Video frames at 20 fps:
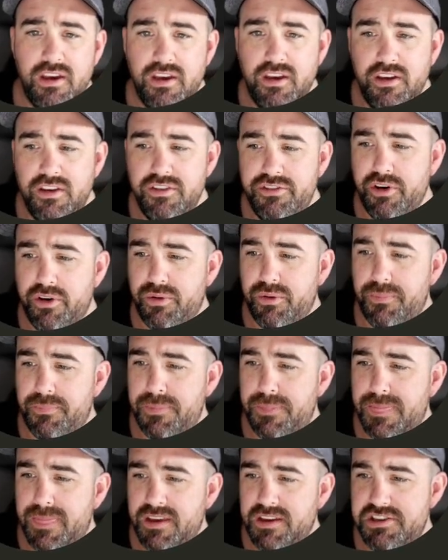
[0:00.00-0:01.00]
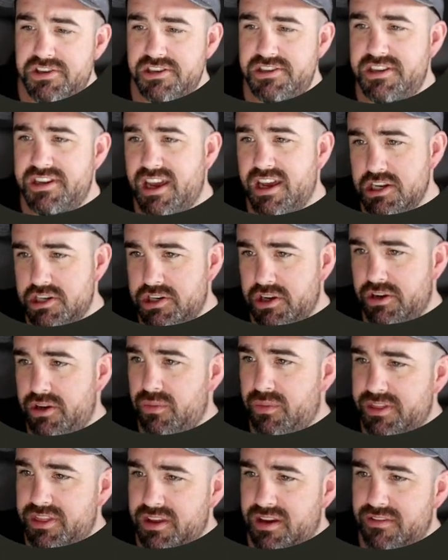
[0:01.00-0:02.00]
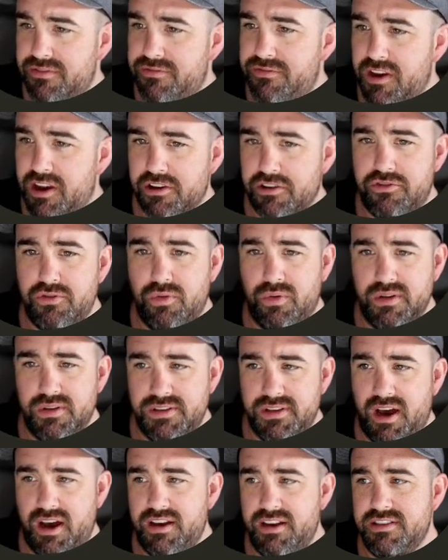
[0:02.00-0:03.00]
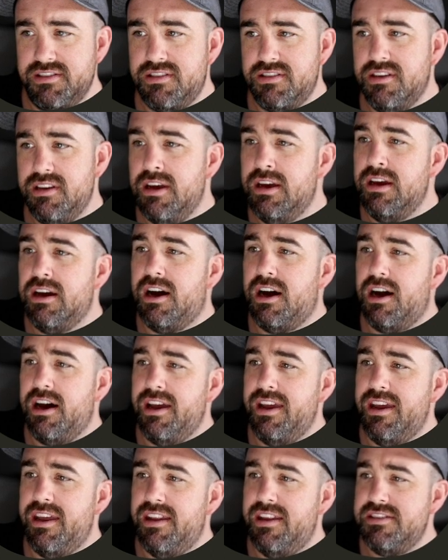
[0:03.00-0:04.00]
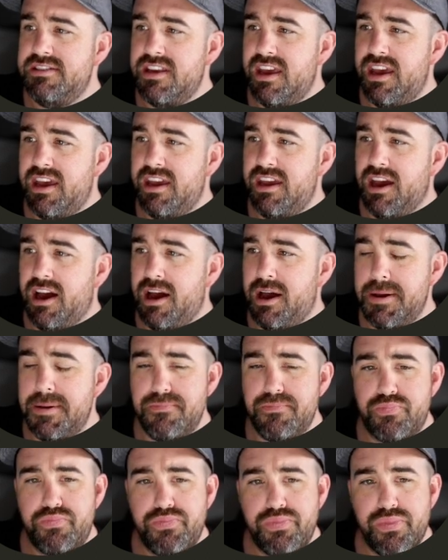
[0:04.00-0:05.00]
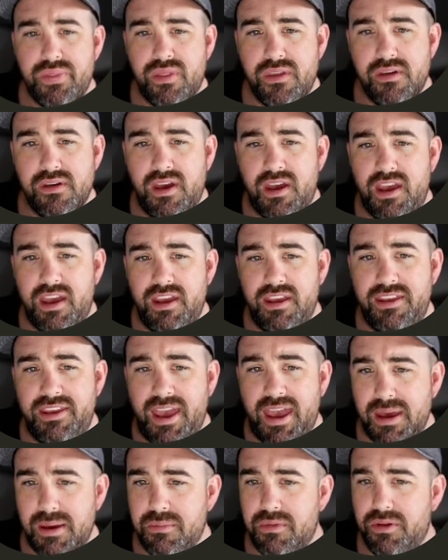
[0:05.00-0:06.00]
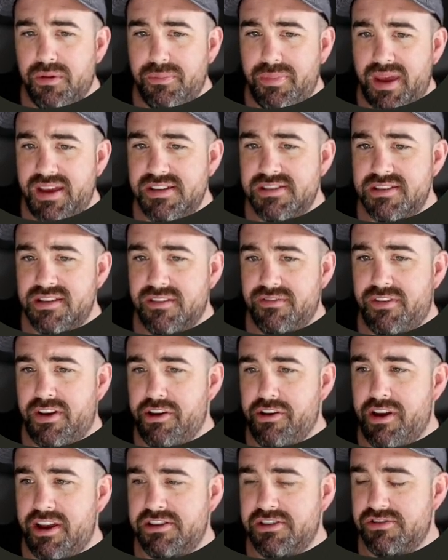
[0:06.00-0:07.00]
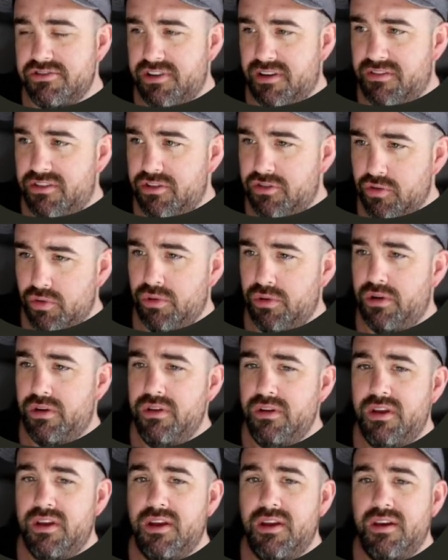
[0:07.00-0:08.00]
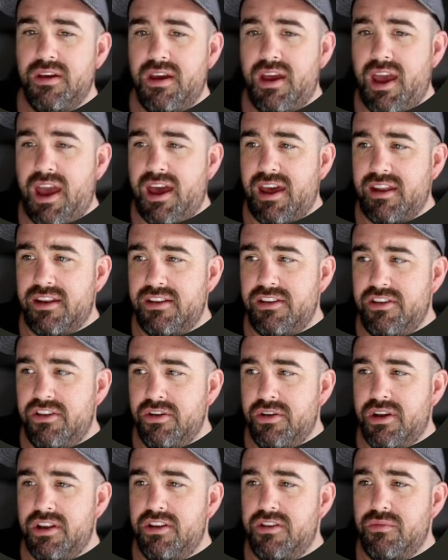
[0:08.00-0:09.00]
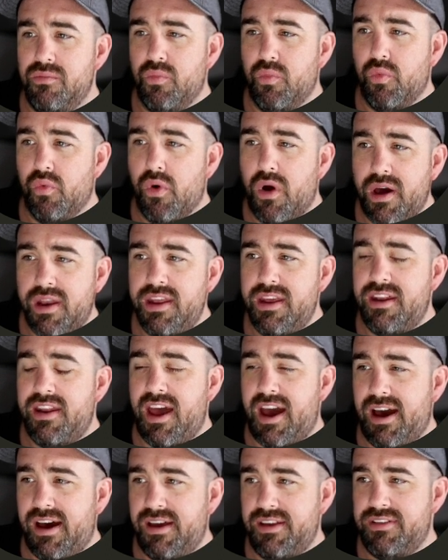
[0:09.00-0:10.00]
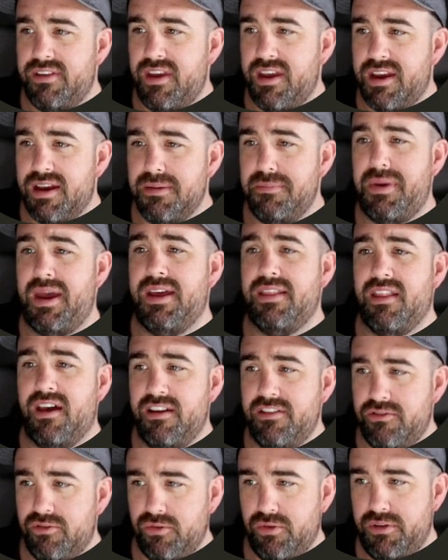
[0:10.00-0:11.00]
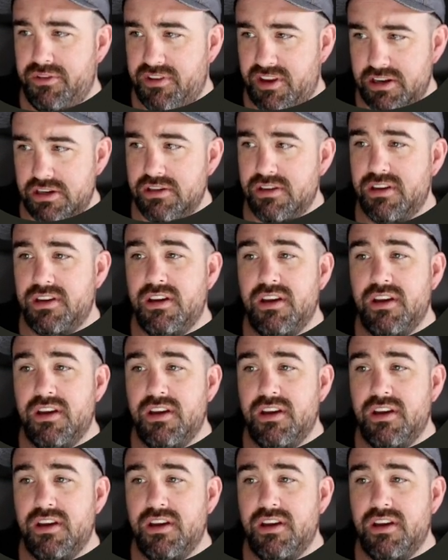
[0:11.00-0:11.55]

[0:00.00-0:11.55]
So just to kind of show you what the configure tool does, uh, it is a, uh, a YAML-based configuration-driven tool, and you can run it as a command line tool, essentially.